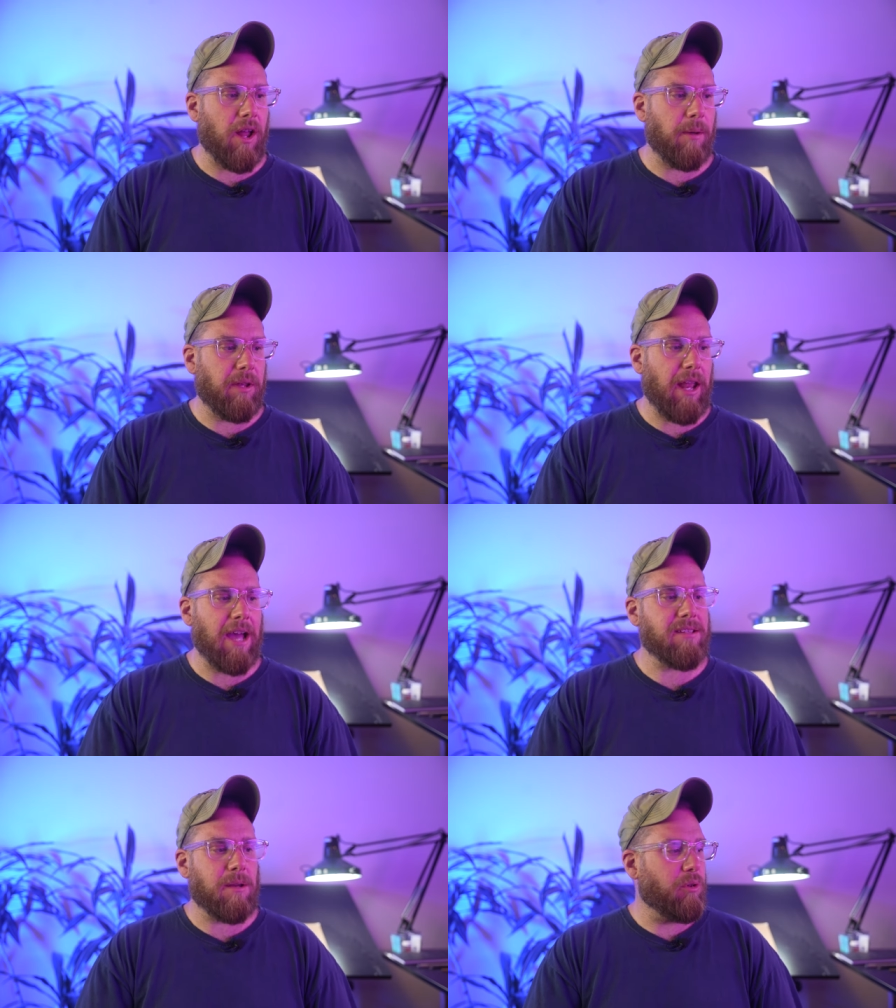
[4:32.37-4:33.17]
I mean,
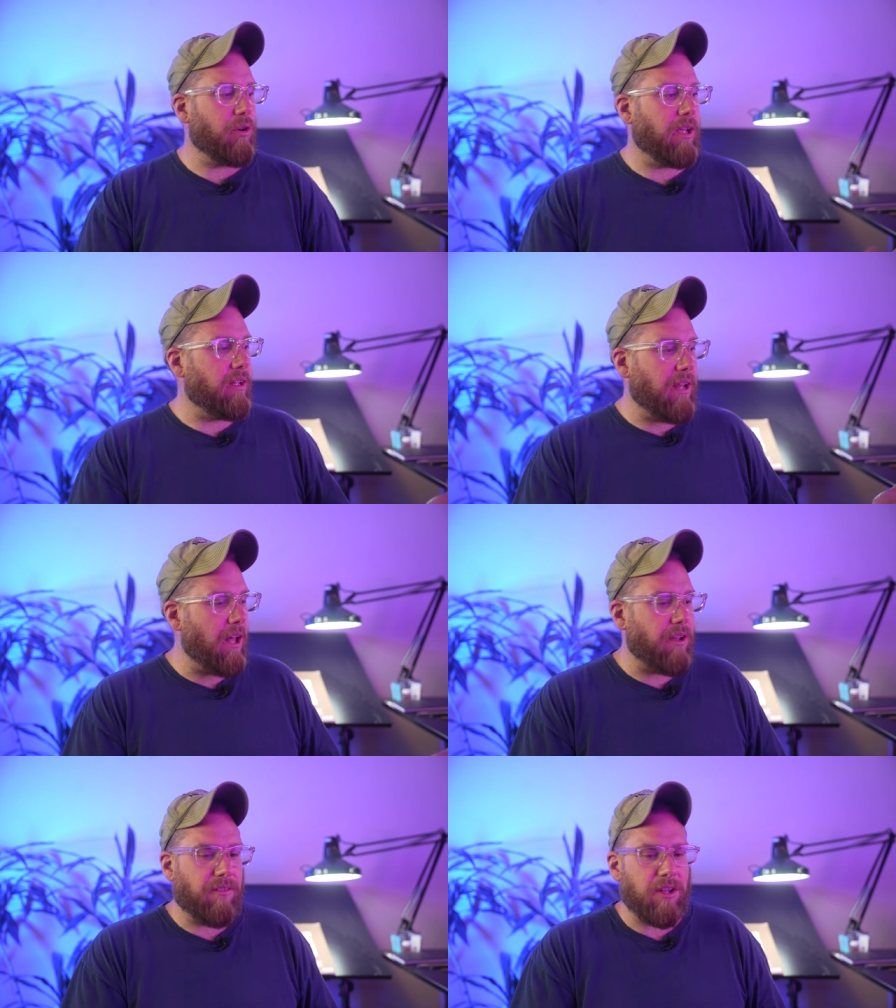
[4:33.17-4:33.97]
as I'm looking
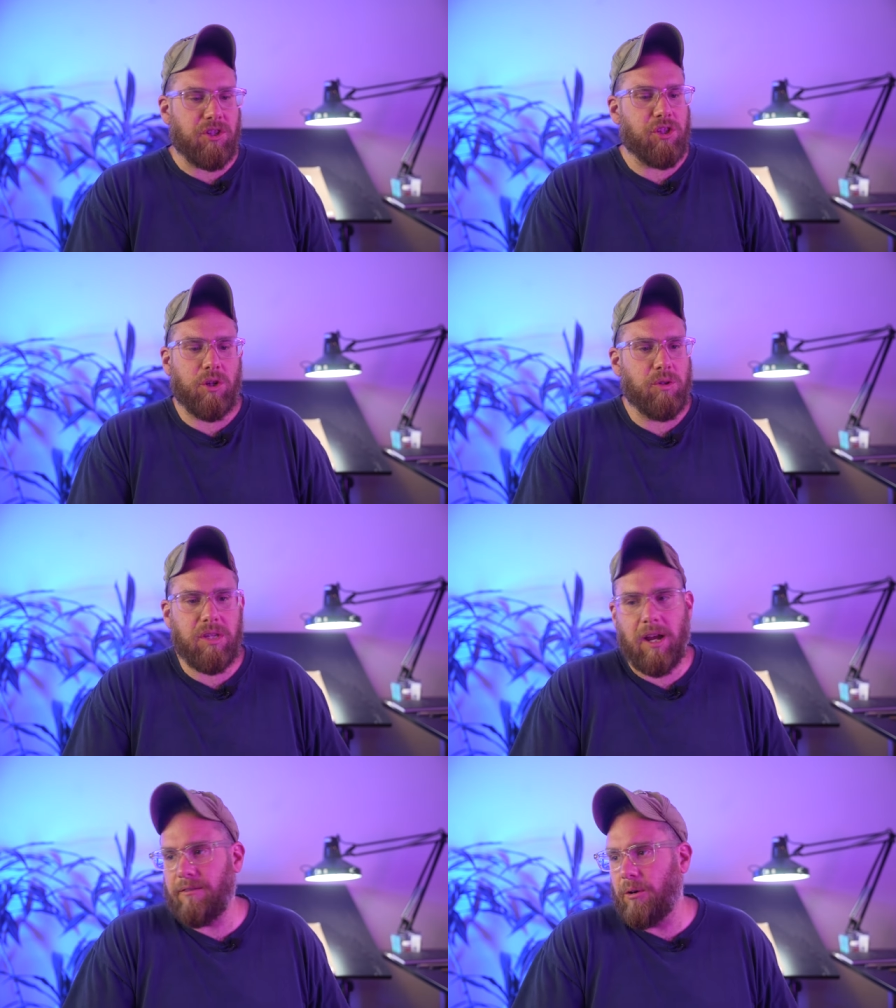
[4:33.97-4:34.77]
down, I've got shoes
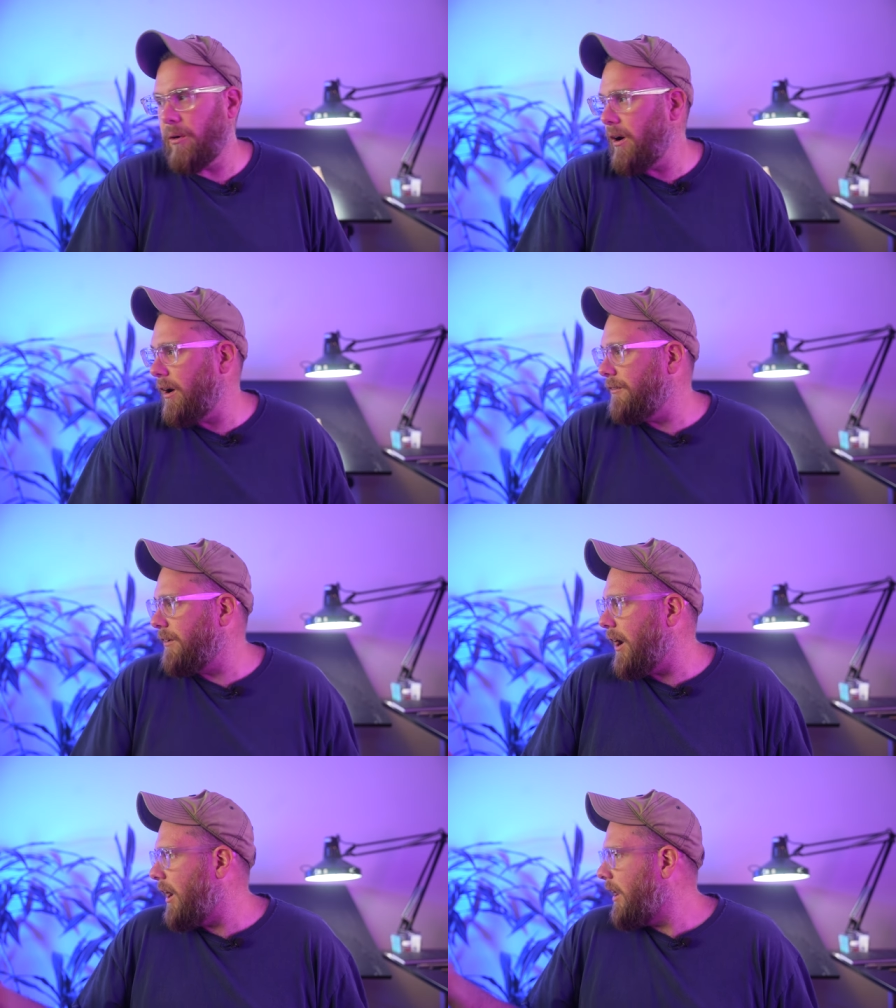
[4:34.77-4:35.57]
everywhere. I've
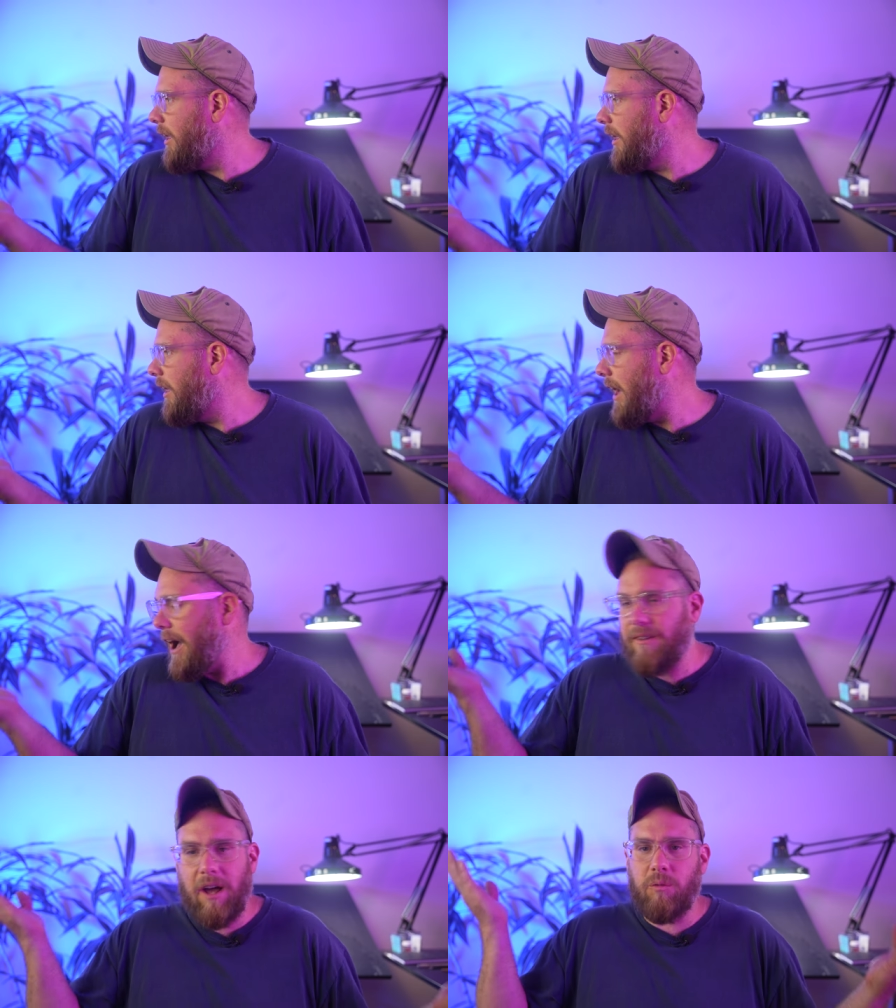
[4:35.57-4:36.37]

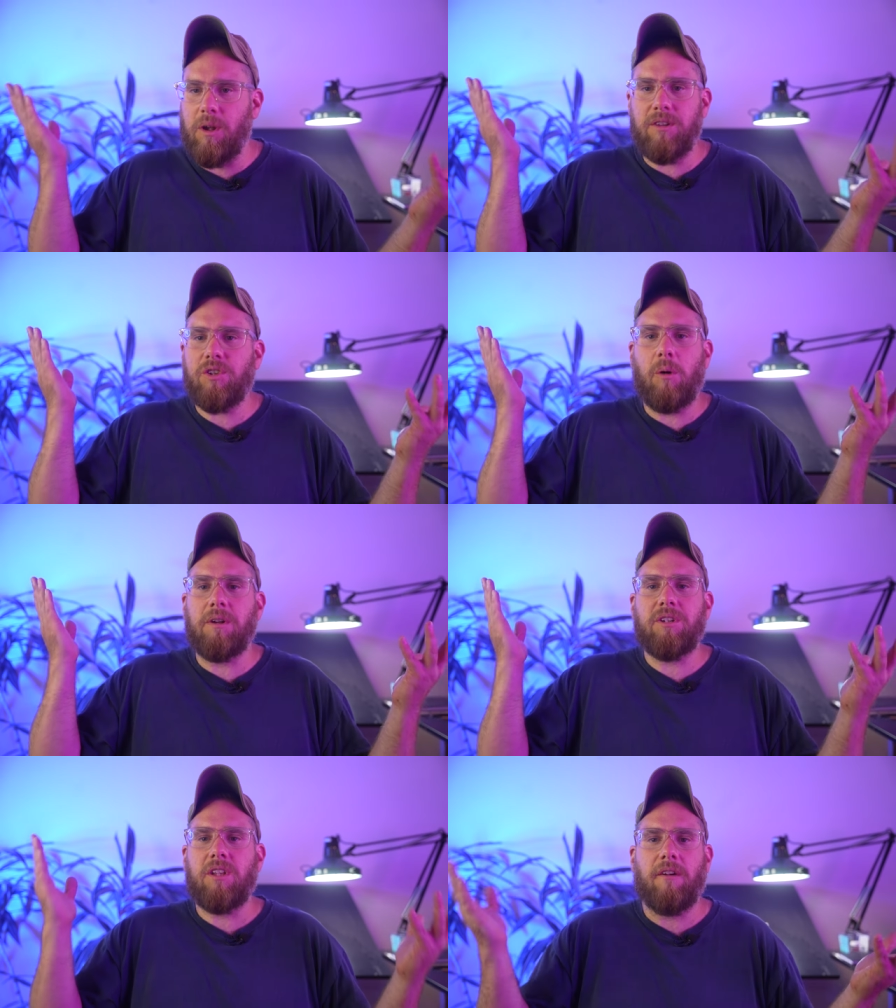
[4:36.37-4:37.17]
gotten rid of so
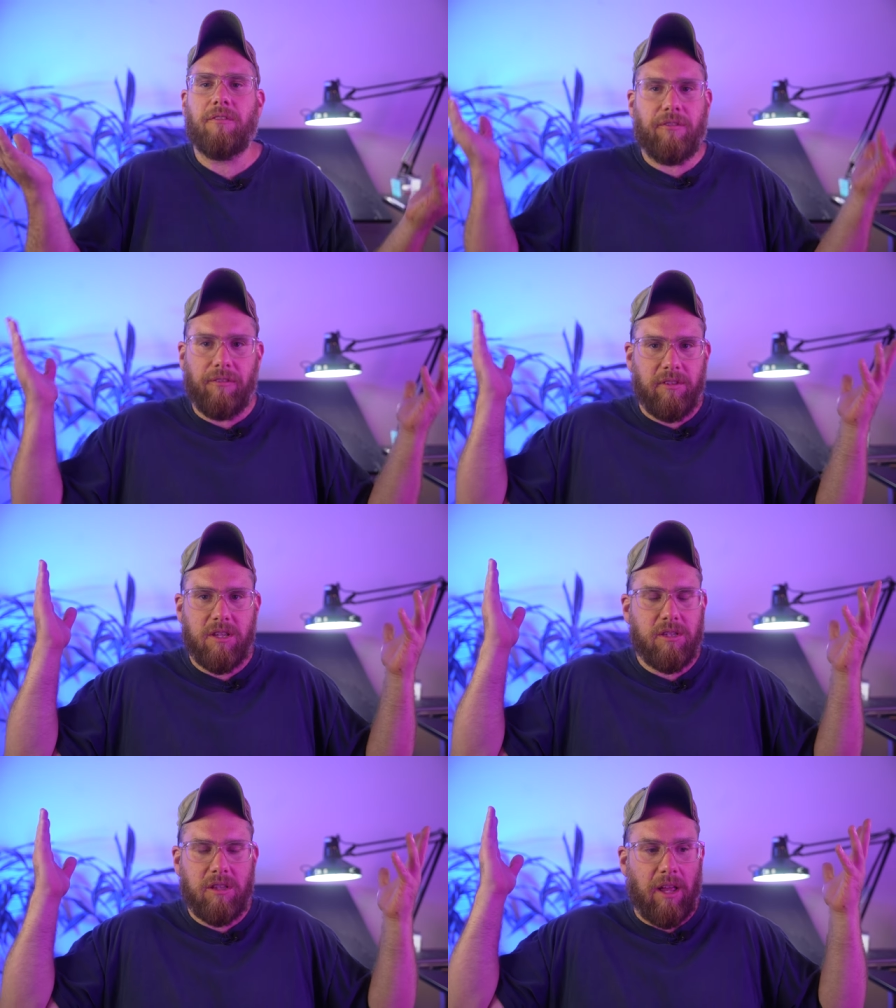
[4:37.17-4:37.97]
much stuff
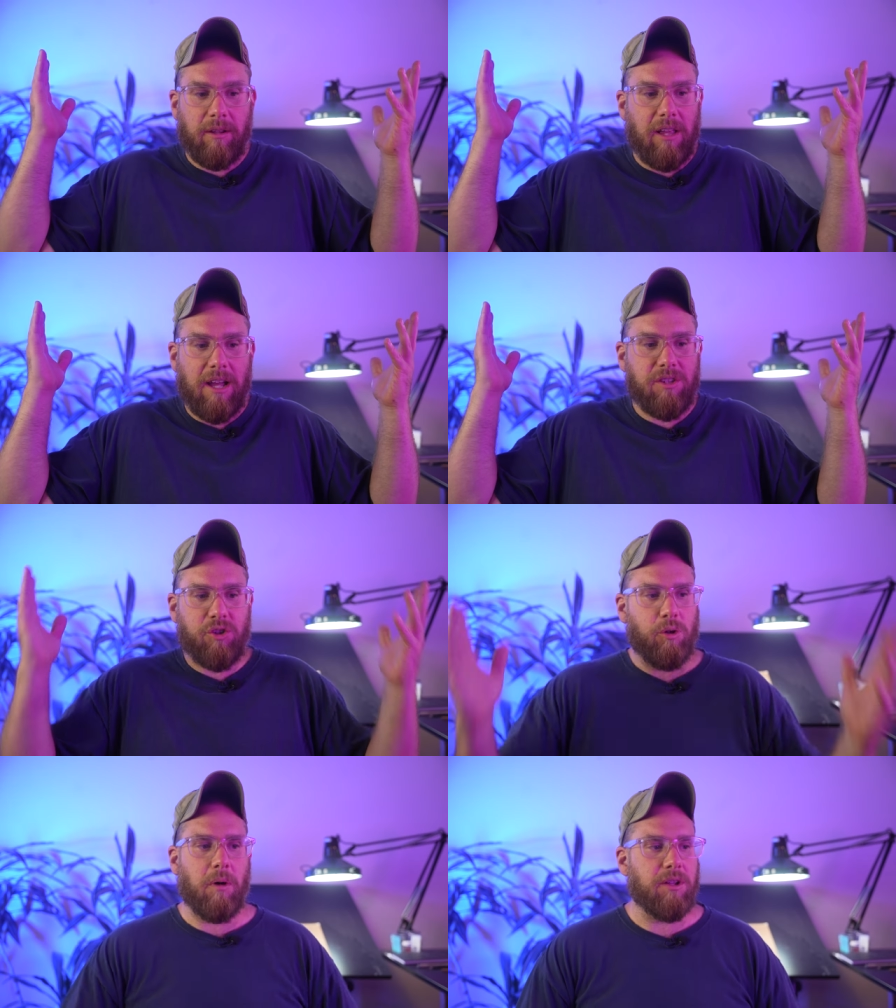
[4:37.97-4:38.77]
this like last
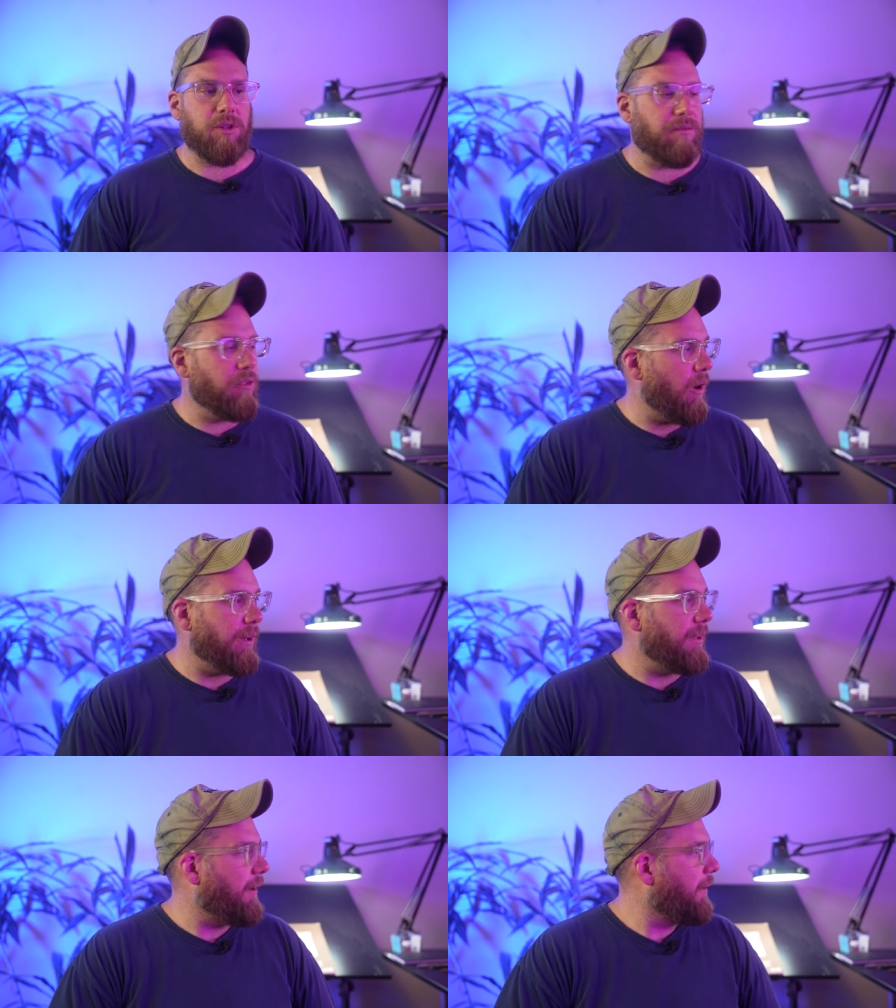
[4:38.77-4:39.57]
2 months. You have no
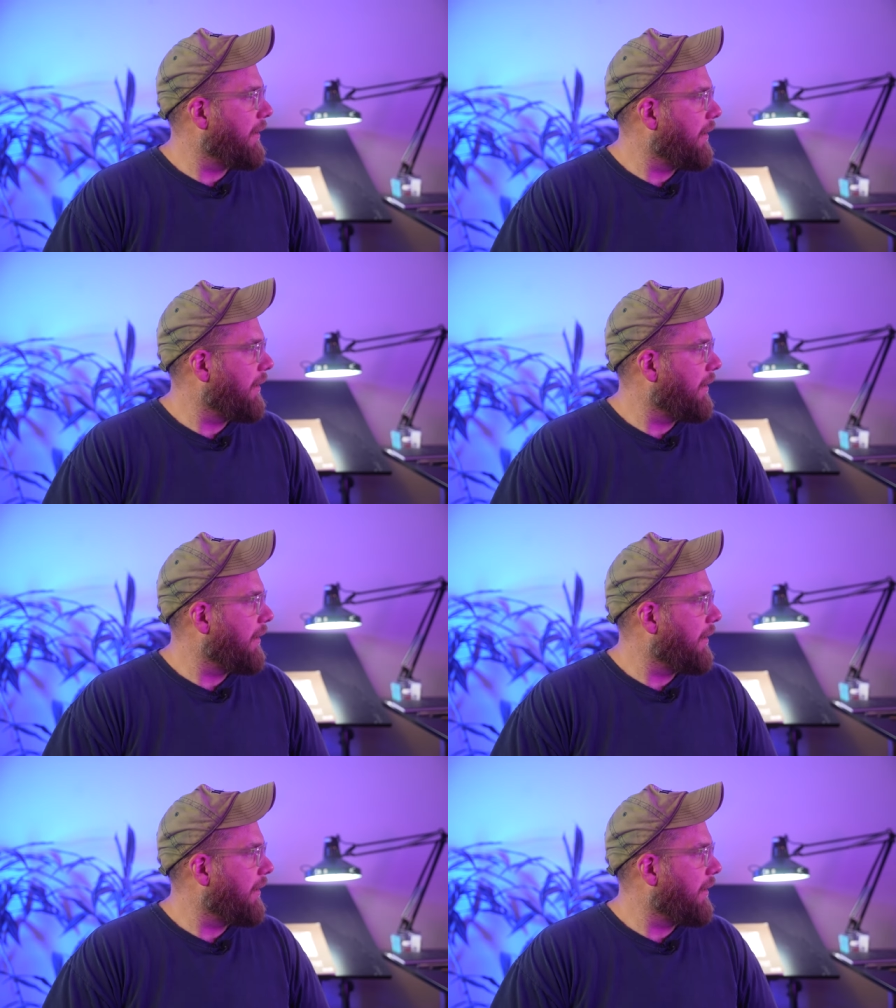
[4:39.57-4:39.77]
idea.